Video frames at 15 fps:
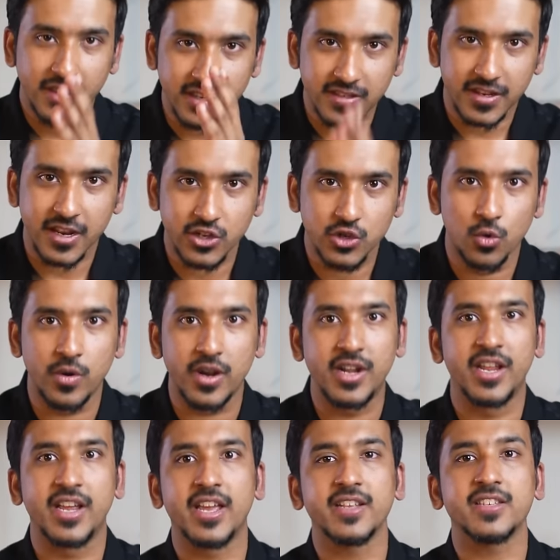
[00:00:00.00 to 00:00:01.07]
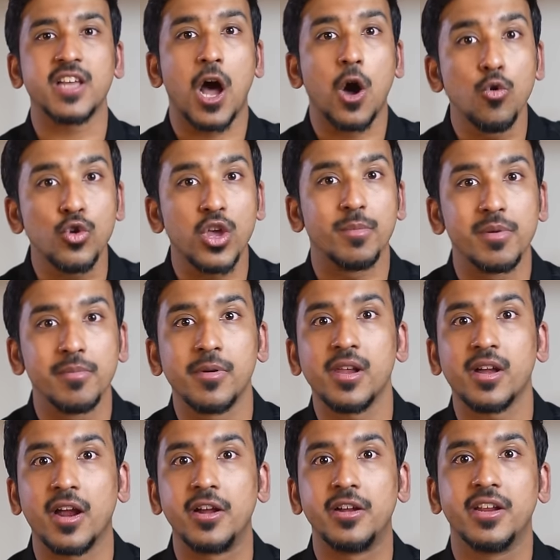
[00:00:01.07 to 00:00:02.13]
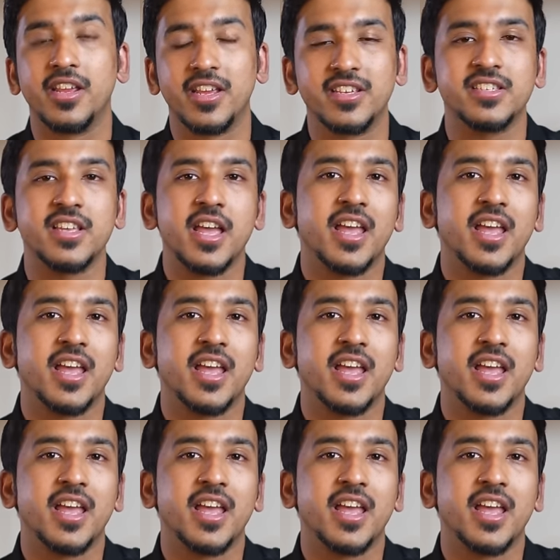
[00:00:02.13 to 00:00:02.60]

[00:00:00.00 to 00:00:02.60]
This ratio indicates how capable a country is